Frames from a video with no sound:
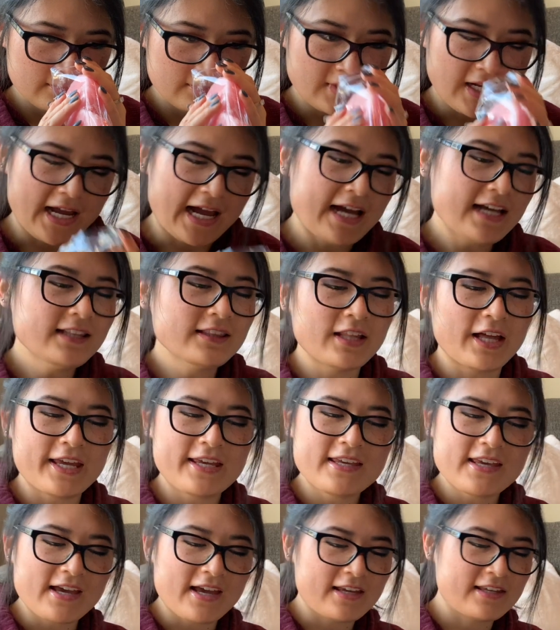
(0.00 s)
I
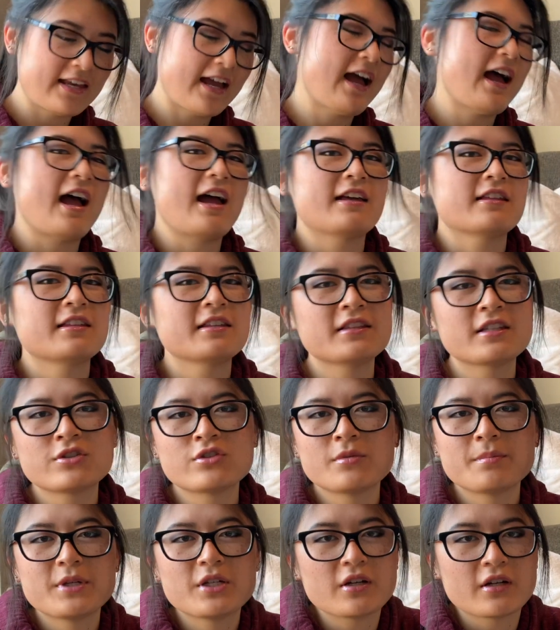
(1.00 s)
like it. Yeah, I think this
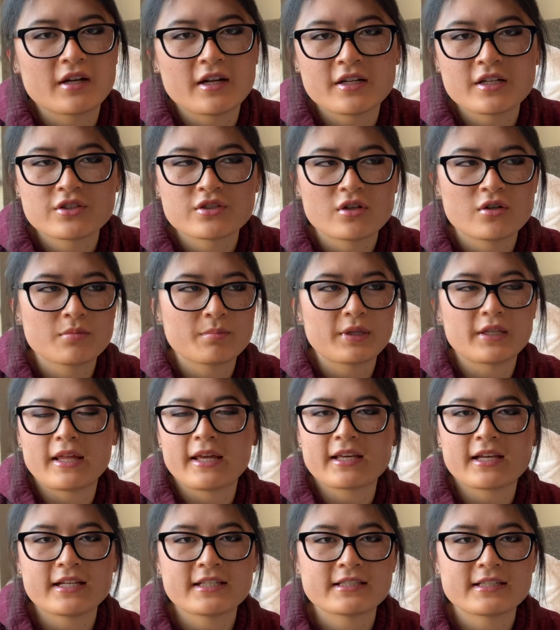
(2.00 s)
will be good on its own, but
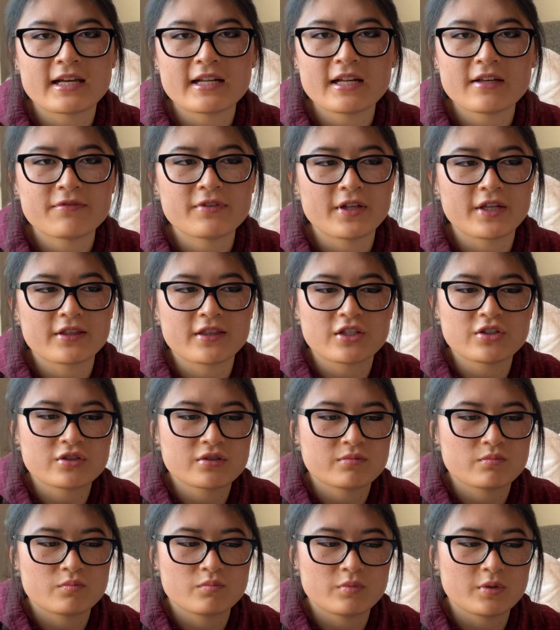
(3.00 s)
like I said, I feel like this
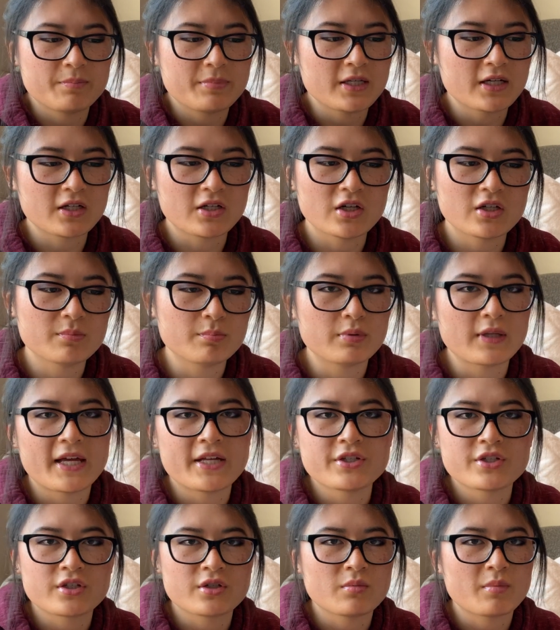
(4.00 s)
would be a good
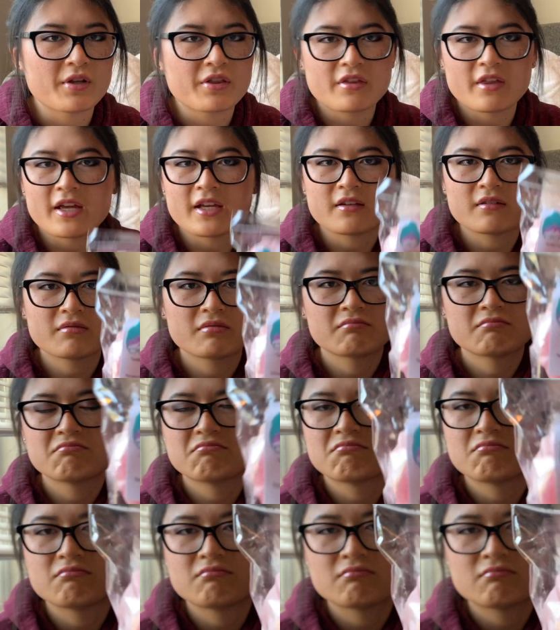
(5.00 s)
blender with like
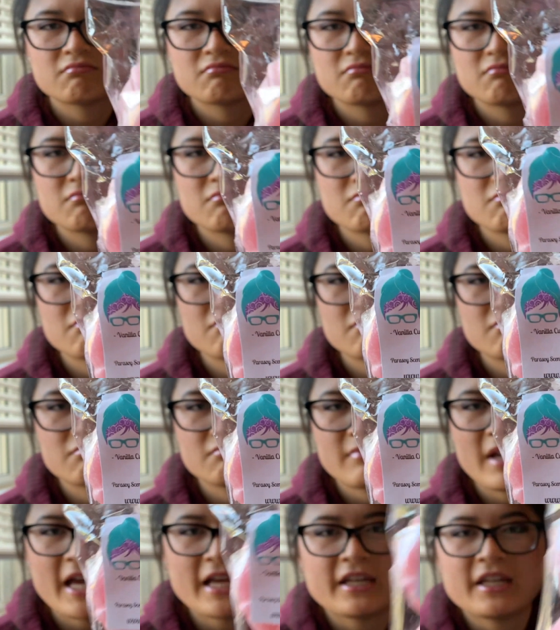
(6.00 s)

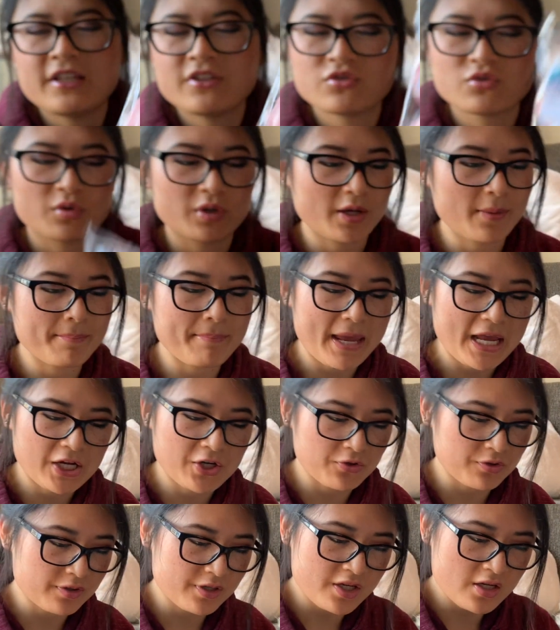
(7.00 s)
any sort of
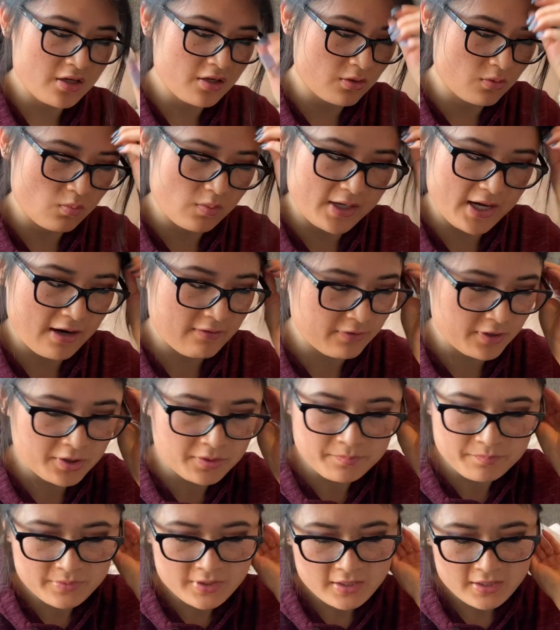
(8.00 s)
bakery or
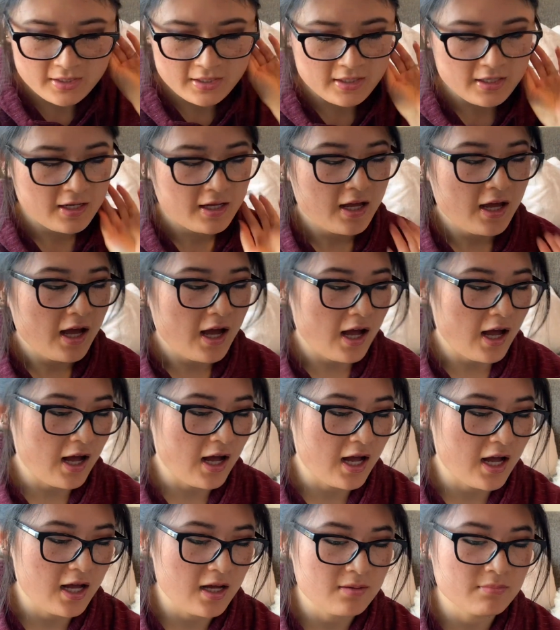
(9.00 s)
whatever.
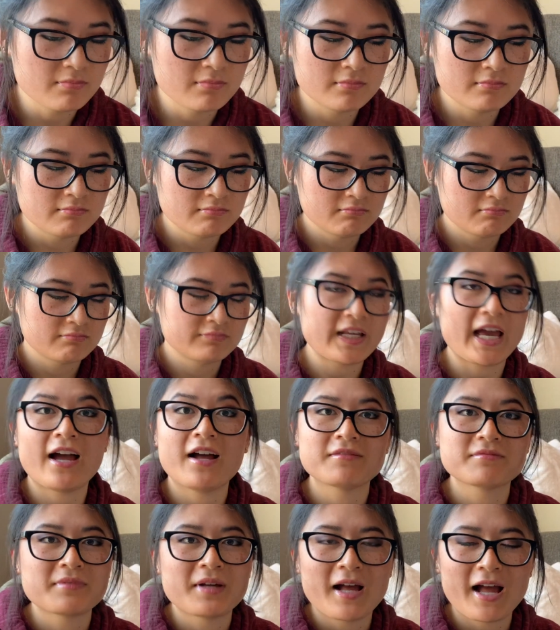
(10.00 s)
Yeah,
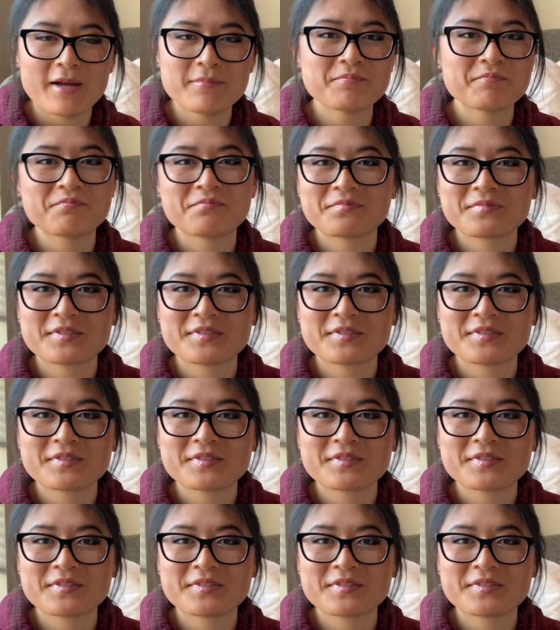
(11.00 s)
I'm